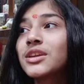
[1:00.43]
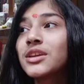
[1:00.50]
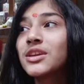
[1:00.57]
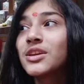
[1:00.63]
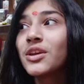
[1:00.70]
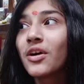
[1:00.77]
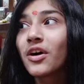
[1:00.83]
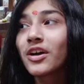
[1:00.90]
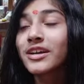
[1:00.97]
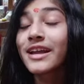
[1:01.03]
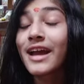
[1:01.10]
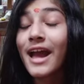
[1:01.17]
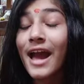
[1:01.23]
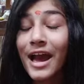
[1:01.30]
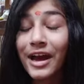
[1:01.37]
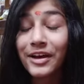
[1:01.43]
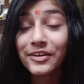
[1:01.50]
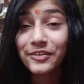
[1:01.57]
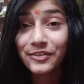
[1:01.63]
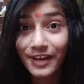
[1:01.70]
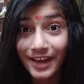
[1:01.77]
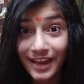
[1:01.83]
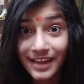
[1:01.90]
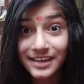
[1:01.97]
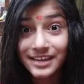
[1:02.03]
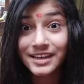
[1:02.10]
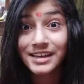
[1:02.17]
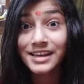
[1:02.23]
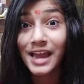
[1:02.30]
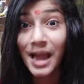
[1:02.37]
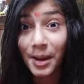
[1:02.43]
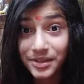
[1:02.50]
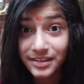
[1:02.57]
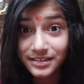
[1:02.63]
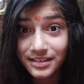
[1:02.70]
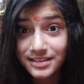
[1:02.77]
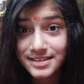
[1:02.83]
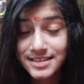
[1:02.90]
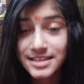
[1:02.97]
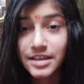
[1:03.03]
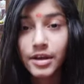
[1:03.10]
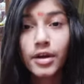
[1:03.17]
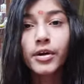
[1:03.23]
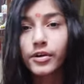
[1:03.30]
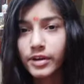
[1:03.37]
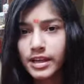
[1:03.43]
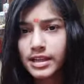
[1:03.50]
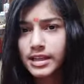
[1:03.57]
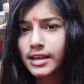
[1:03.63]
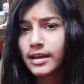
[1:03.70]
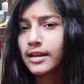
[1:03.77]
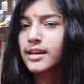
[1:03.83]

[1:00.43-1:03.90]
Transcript: not have any chemicals. Really?